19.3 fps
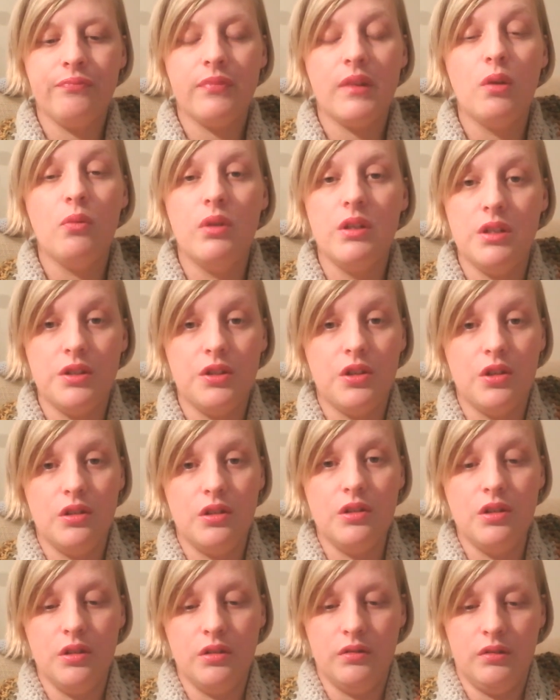which is
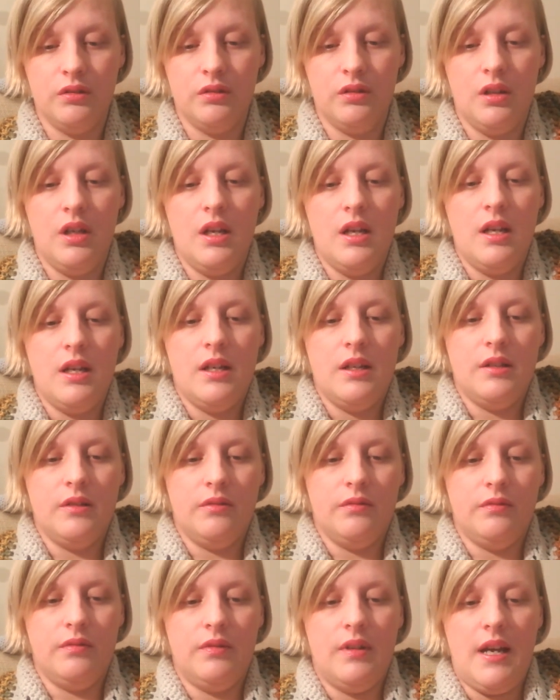good.
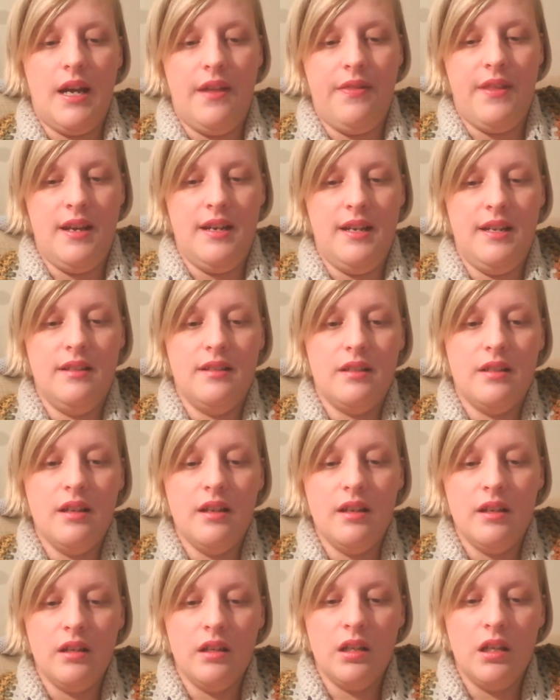And then
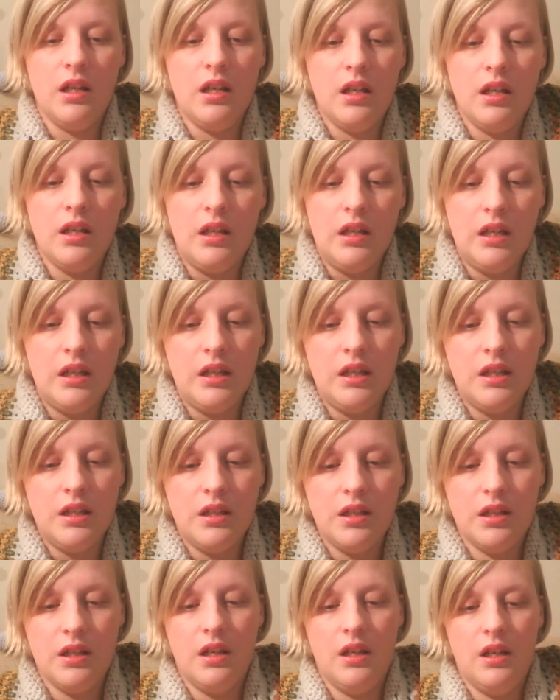inside
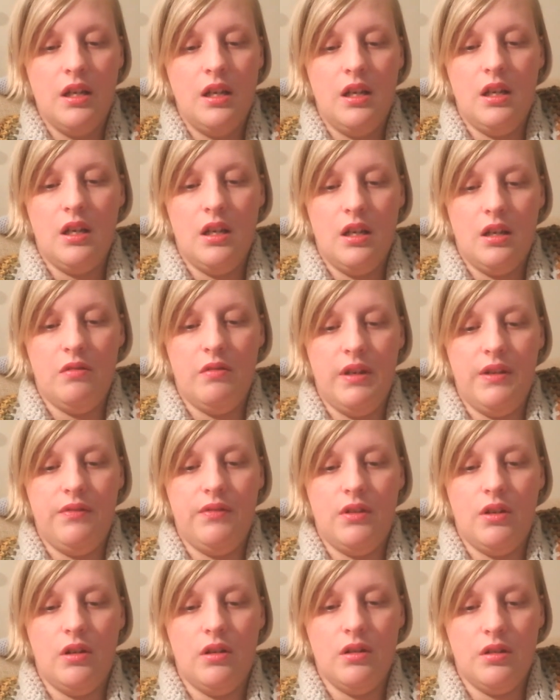we've
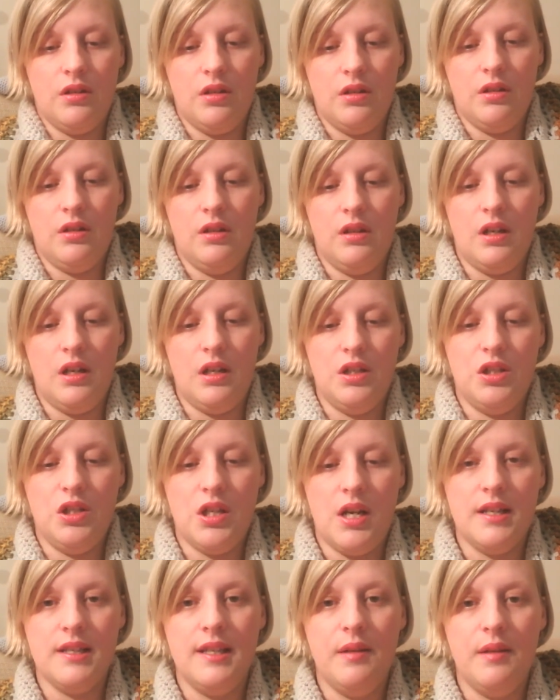got a
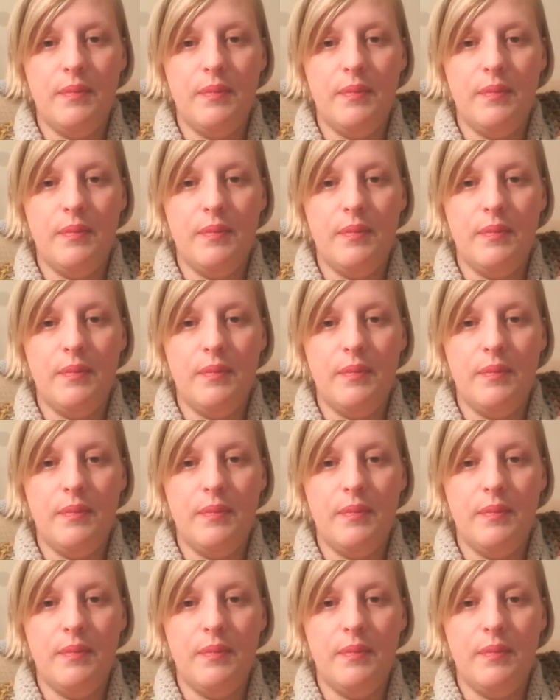jazzy